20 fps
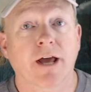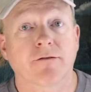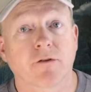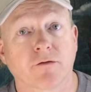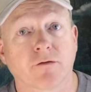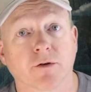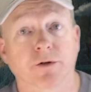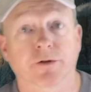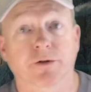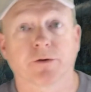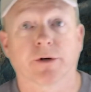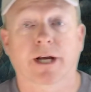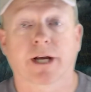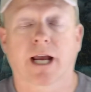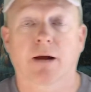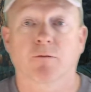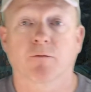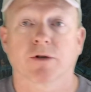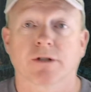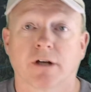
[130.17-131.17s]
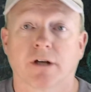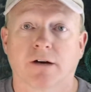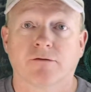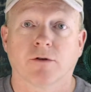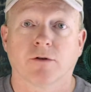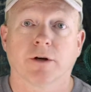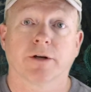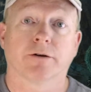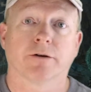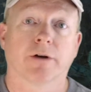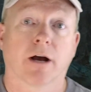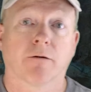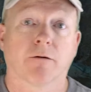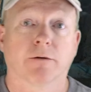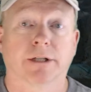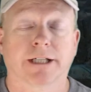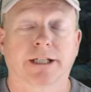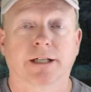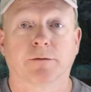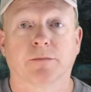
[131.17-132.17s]
a virtual camera software, you're not
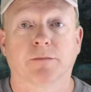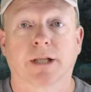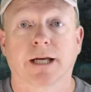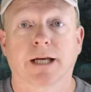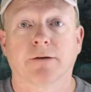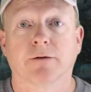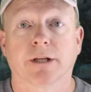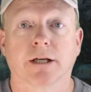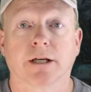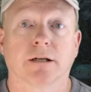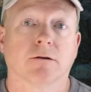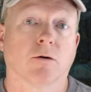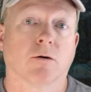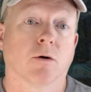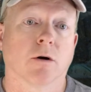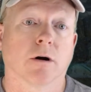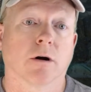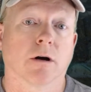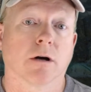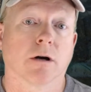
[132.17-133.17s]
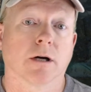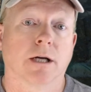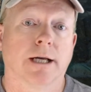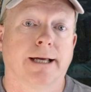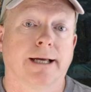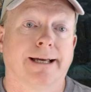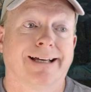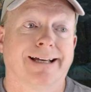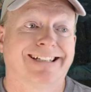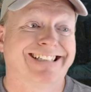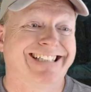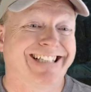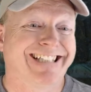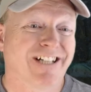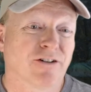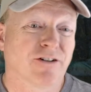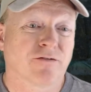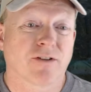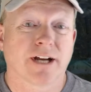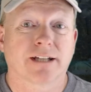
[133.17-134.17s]
willing to play with it, or, you
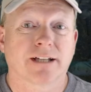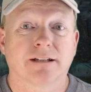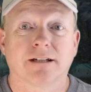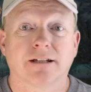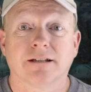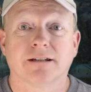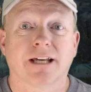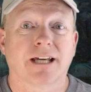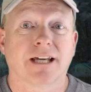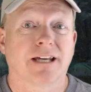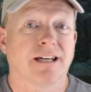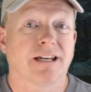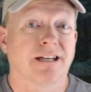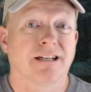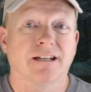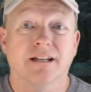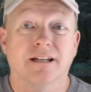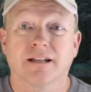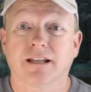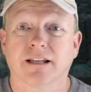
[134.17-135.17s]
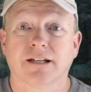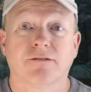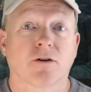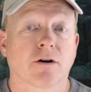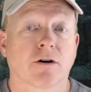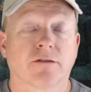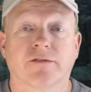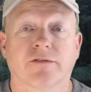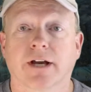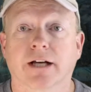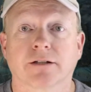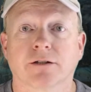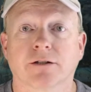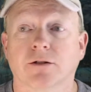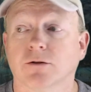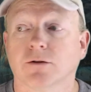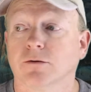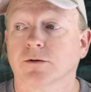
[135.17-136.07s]
know, frankly, they leave artifacts too.